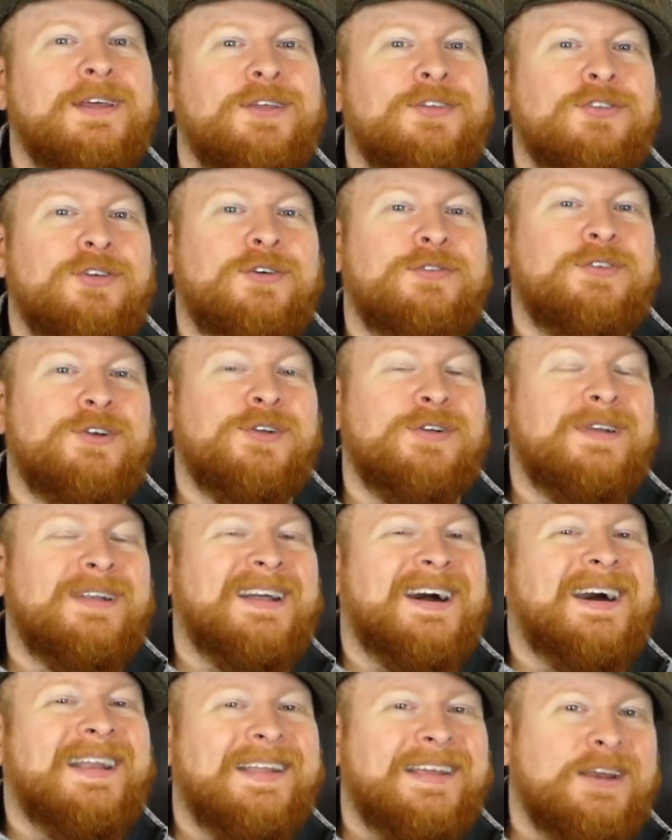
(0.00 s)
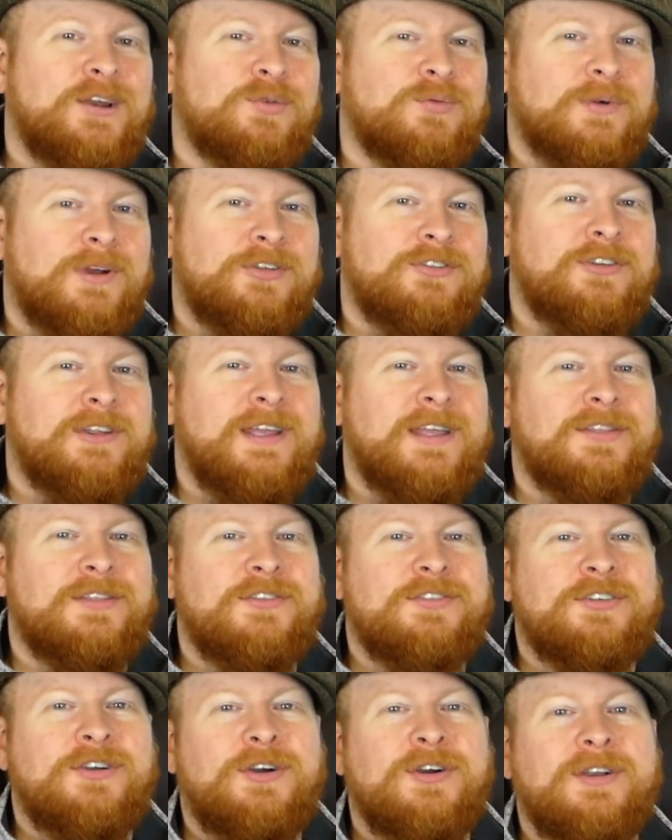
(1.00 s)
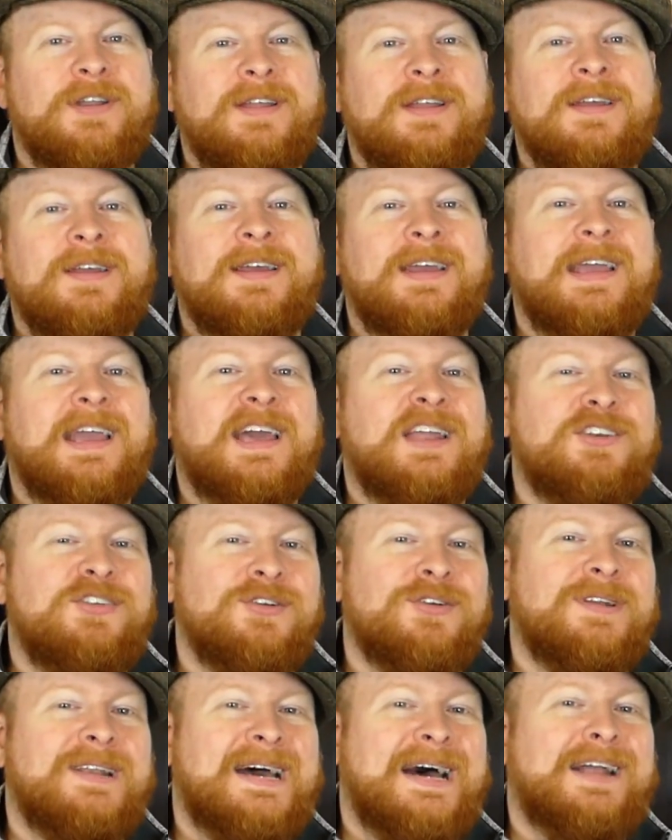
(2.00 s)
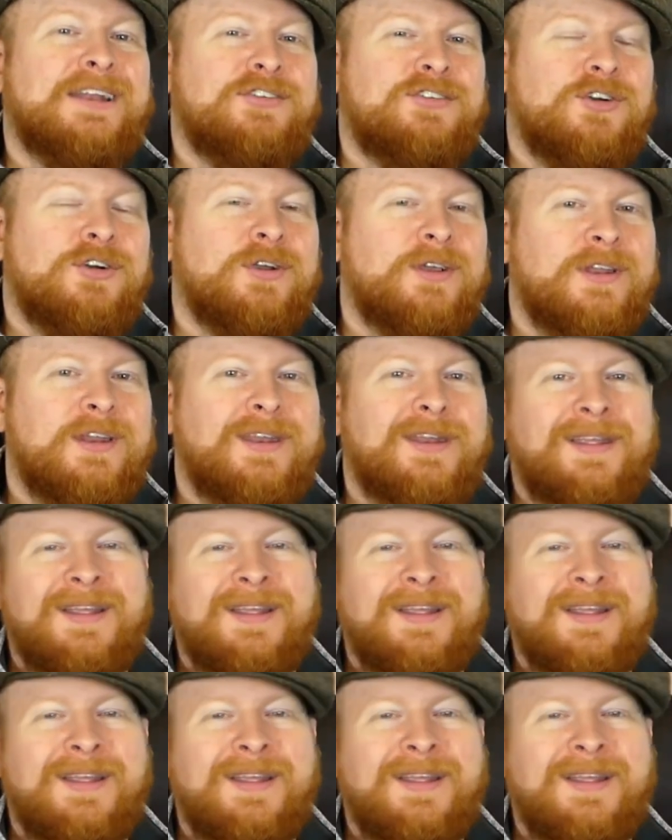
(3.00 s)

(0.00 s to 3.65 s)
So if you're not in a rush to get this card and you're not targeted,